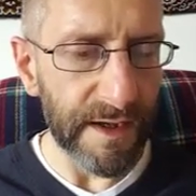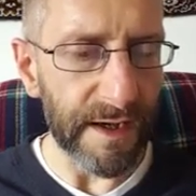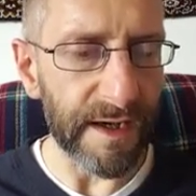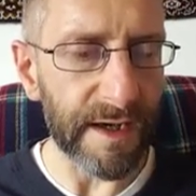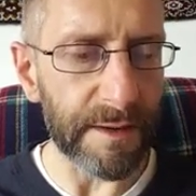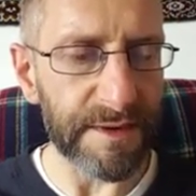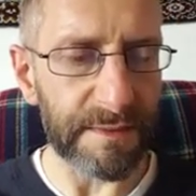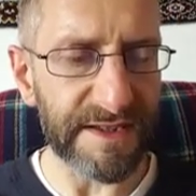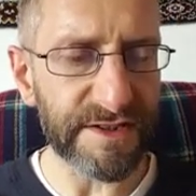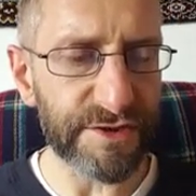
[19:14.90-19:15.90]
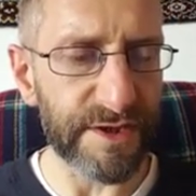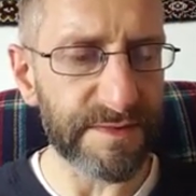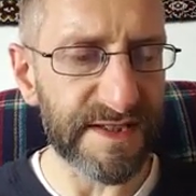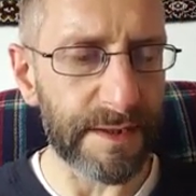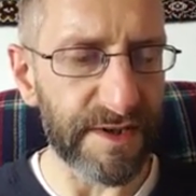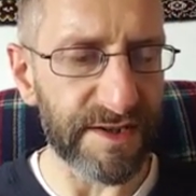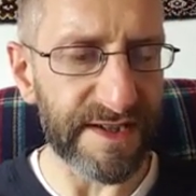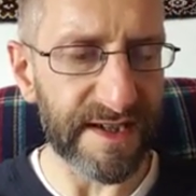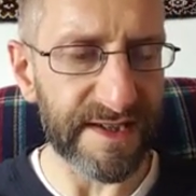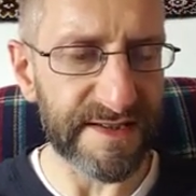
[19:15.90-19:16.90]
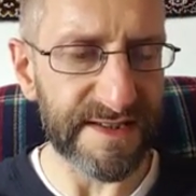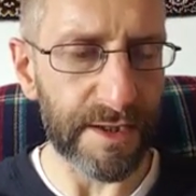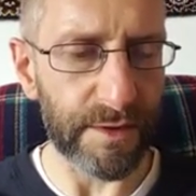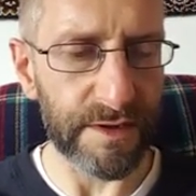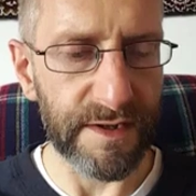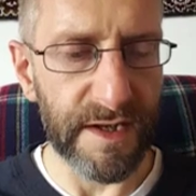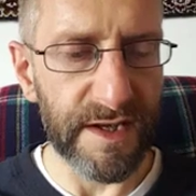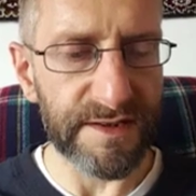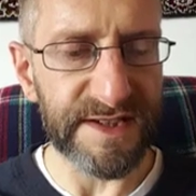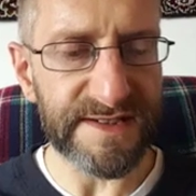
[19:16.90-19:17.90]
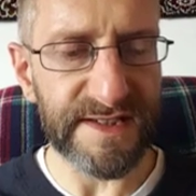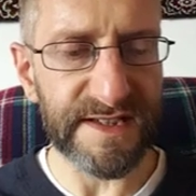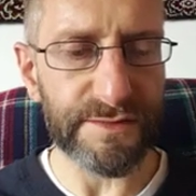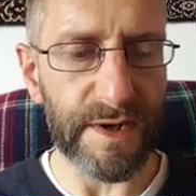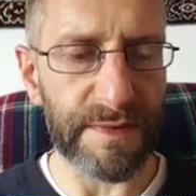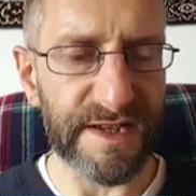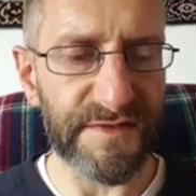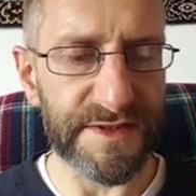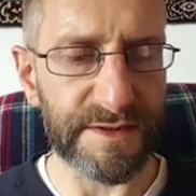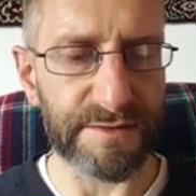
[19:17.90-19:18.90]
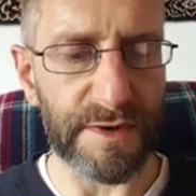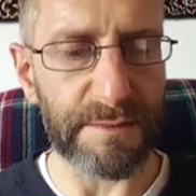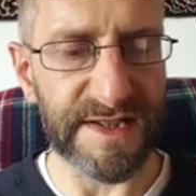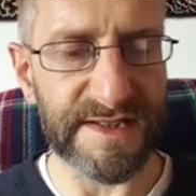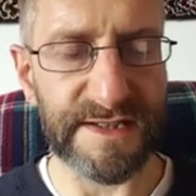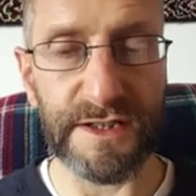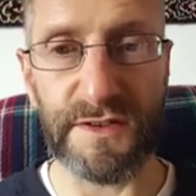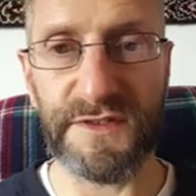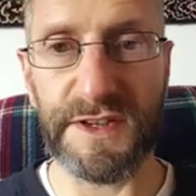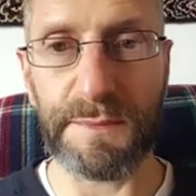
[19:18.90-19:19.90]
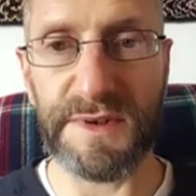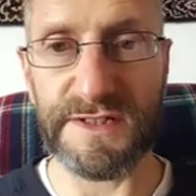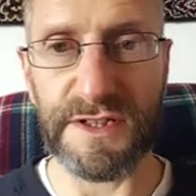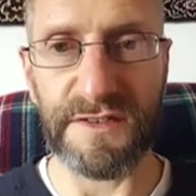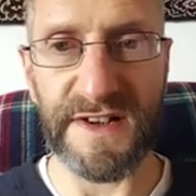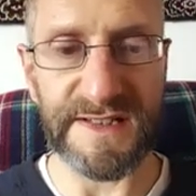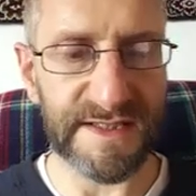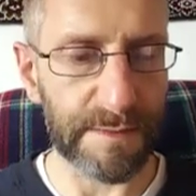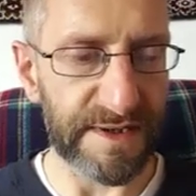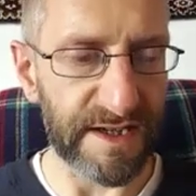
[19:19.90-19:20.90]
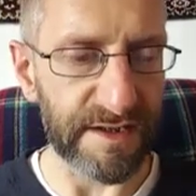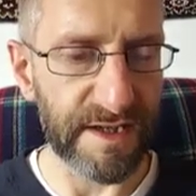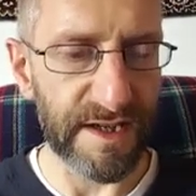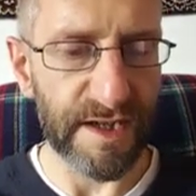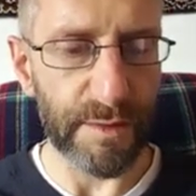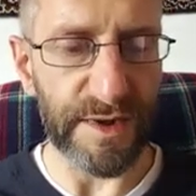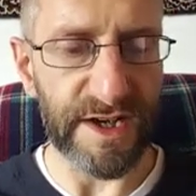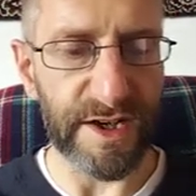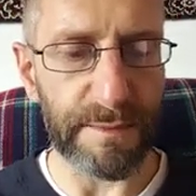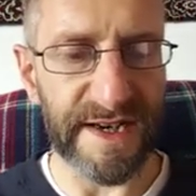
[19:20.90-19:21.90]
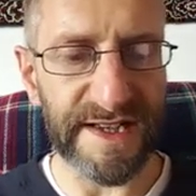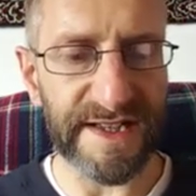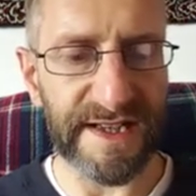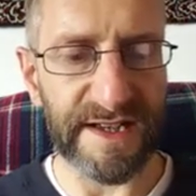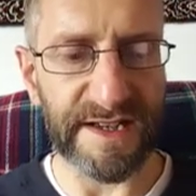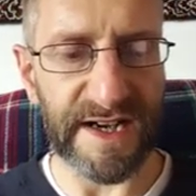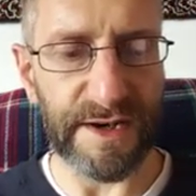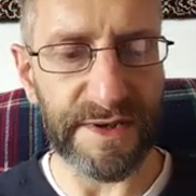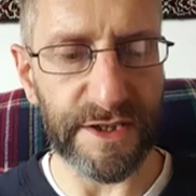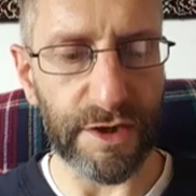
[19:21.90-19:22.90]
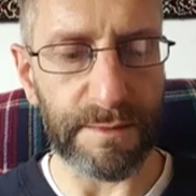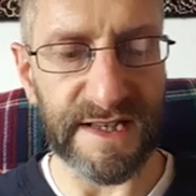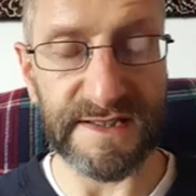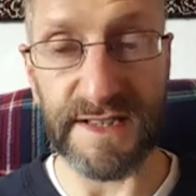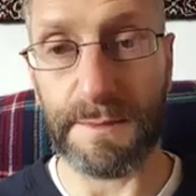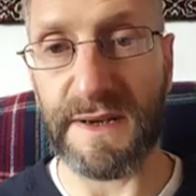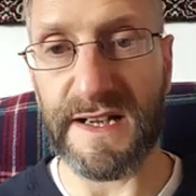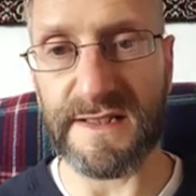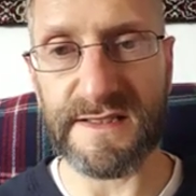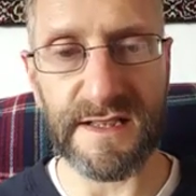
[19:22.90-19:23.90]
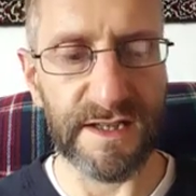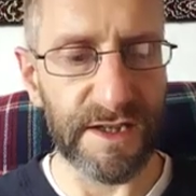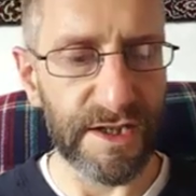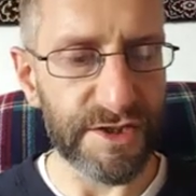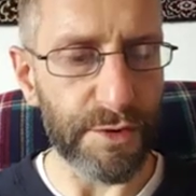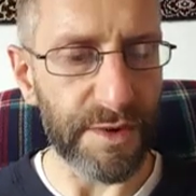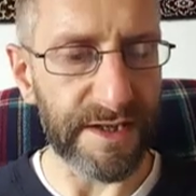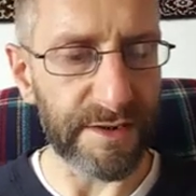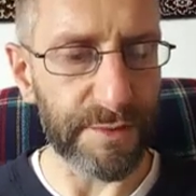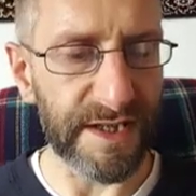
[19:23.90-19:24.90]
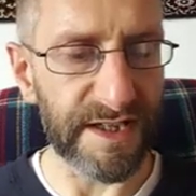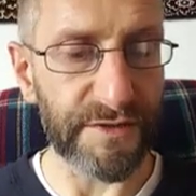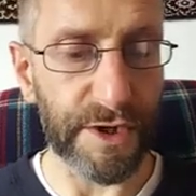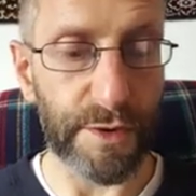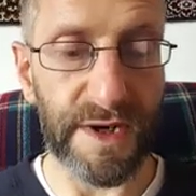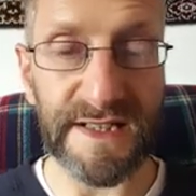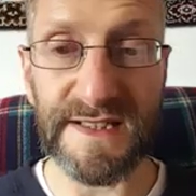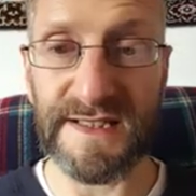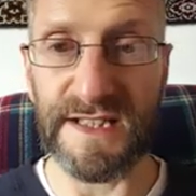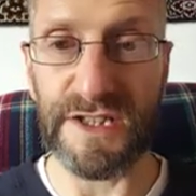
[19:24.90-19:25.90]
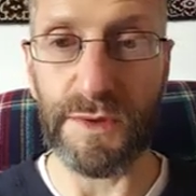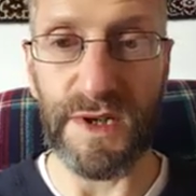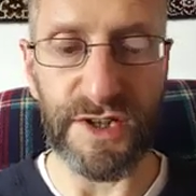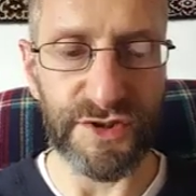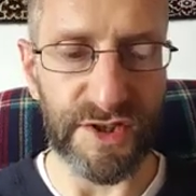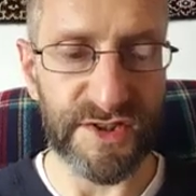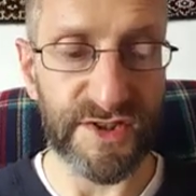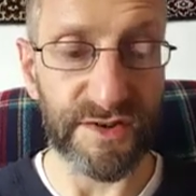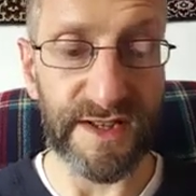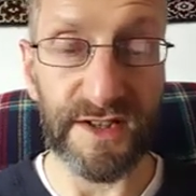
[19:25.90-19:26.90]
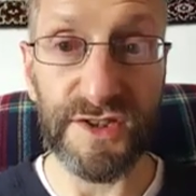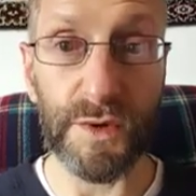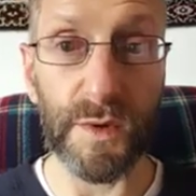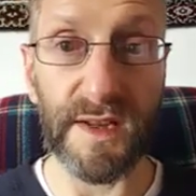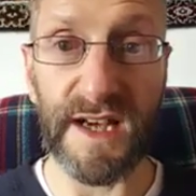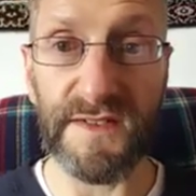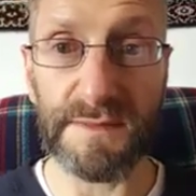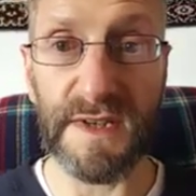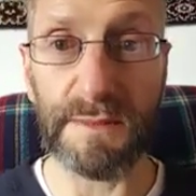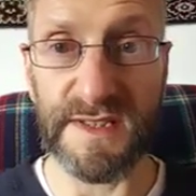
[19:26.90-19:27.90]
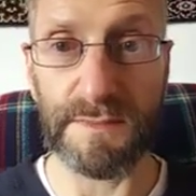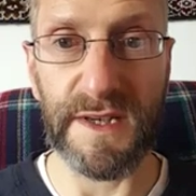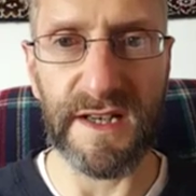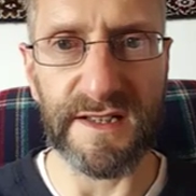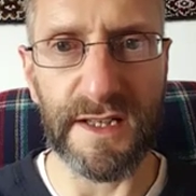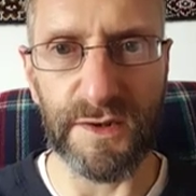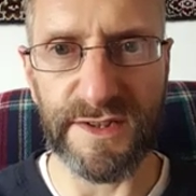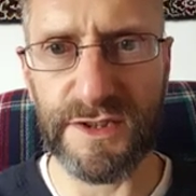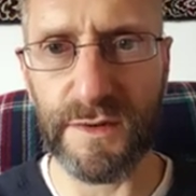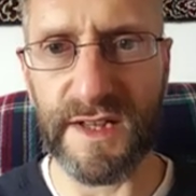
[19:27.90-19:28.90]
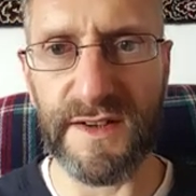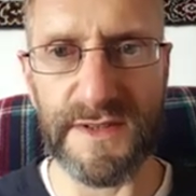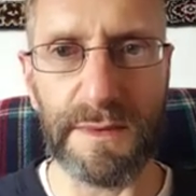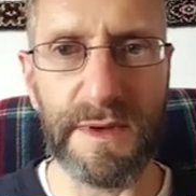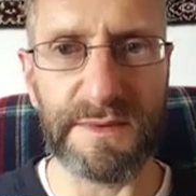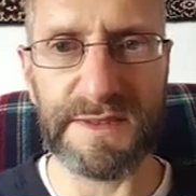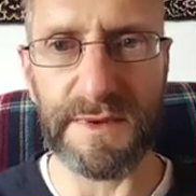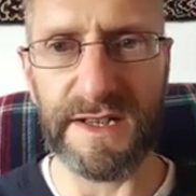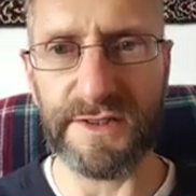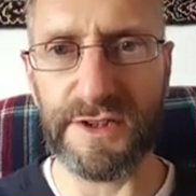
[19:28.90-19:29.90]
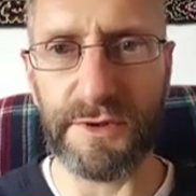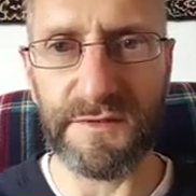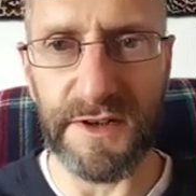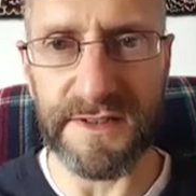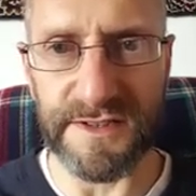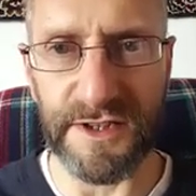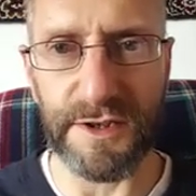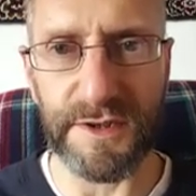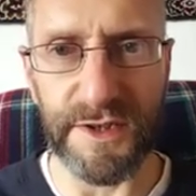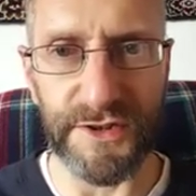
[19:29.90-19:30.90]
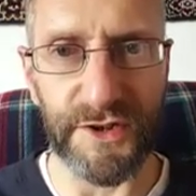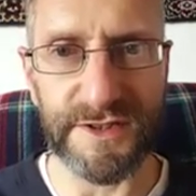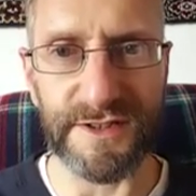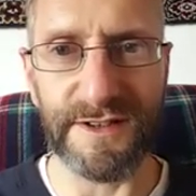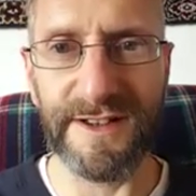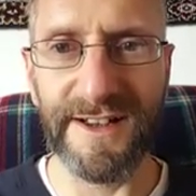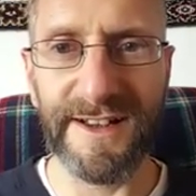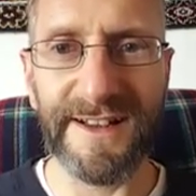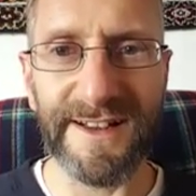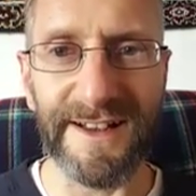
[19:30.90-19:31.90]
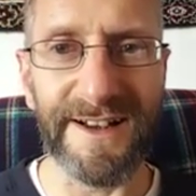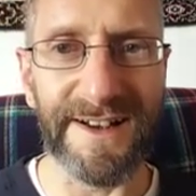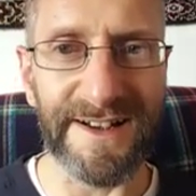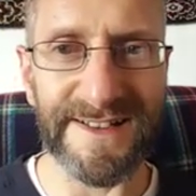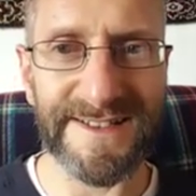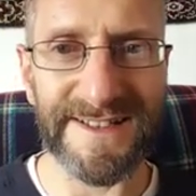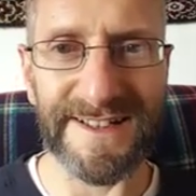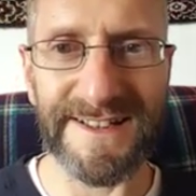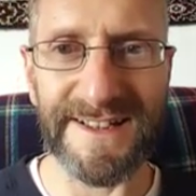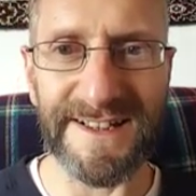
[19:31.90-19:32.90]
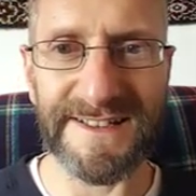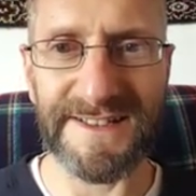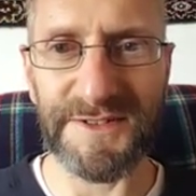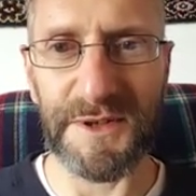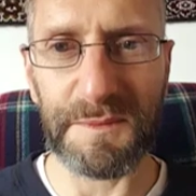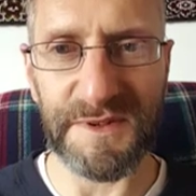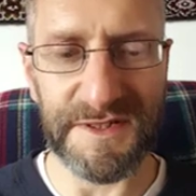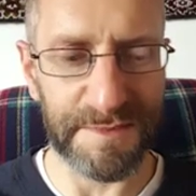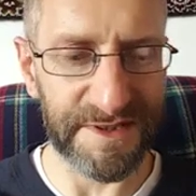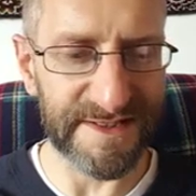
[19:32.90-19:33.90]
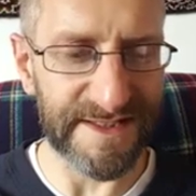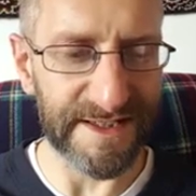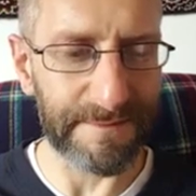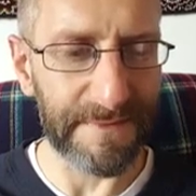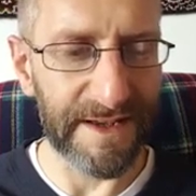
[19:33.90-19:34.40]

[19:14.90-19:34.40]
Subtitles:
The manuscript came at her darkest hour. This is reminiscent of The Prisoner of Azkaban, where Hermione and Harry go back to the past to relive and correct a situation so that 2 lives may be spared. Now, the 2 lives that may be spared, is she referring to her and her daughter? It's a strong possibility.